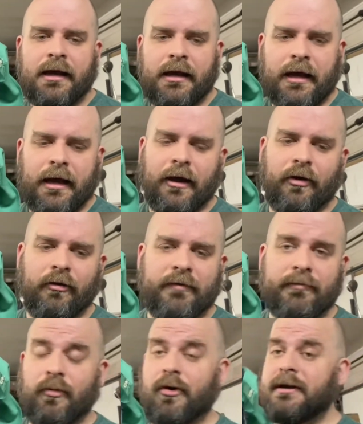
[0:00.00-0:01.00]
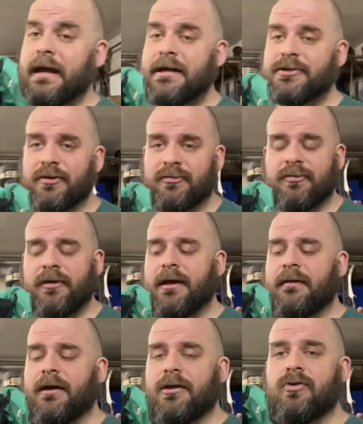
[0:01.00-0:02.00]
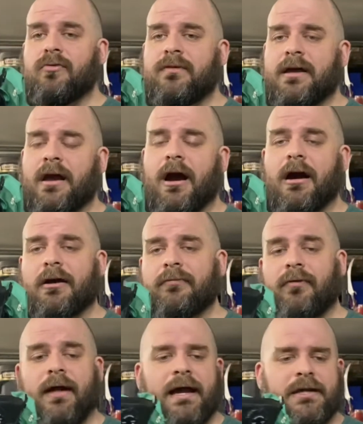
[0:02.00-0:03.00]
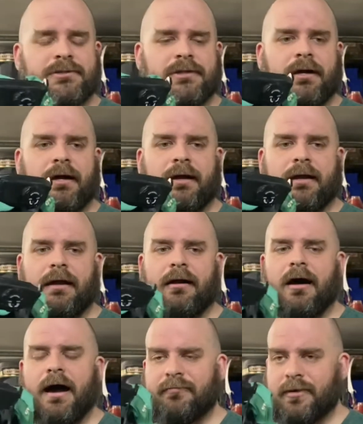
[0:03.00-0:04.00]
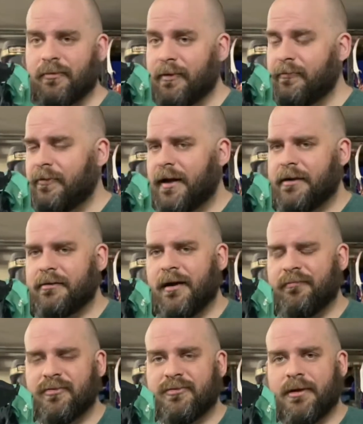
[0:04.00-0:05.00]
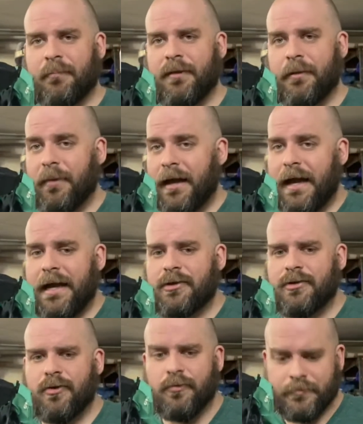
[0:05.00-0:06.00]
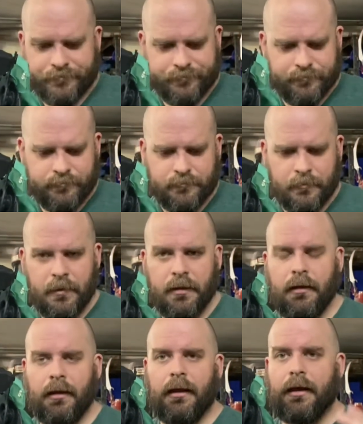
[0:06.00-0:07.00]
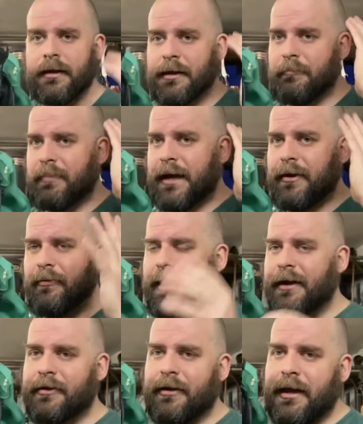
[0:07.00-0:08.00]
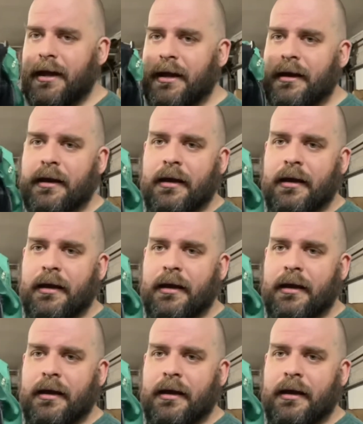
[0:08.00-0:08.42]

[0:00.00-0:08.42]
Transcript: or even more dangerously, the UV arc flash can often reflect off of something behind you, get back around your head